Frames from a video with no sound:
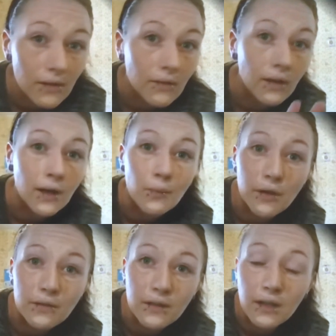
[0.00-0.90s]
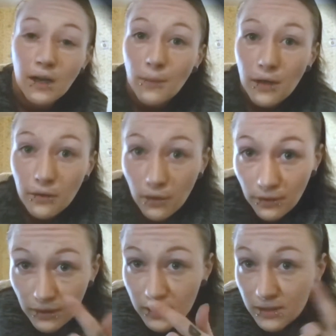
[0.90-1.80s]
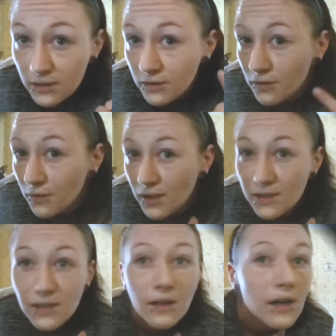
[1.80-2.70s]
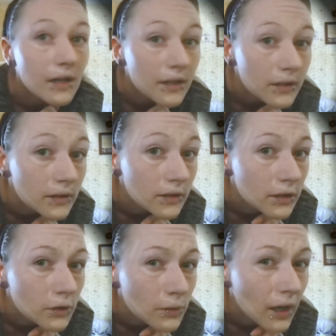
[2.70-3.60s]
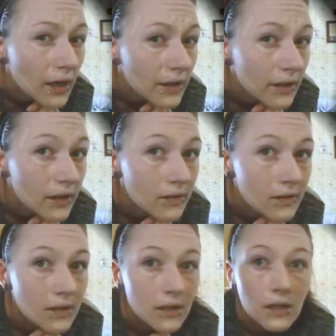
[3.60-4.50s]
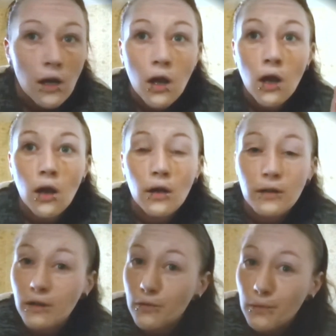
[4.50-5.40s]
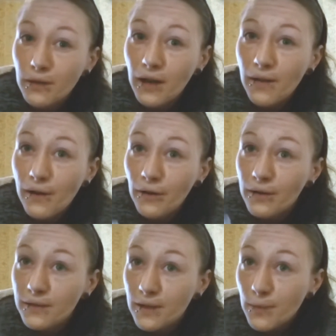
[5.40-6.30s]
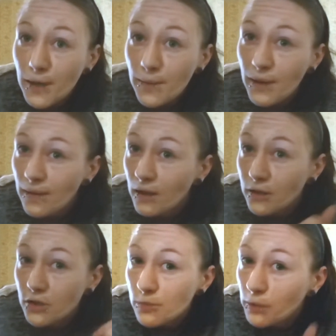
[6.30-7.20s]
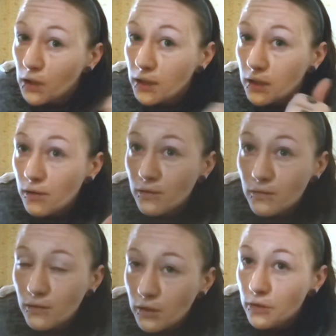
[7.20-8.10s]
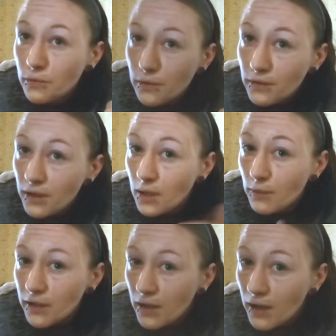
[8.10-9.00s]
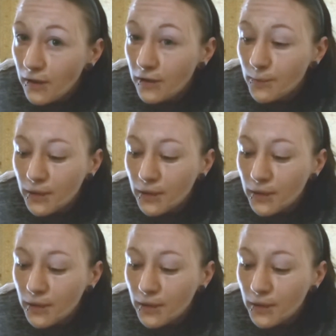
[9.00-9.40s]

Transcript: Like most of the time, I do all this crazy lining. You kind of can see couture and highlighter at the same time, and then I just blend it couture, then I blend the highlighter.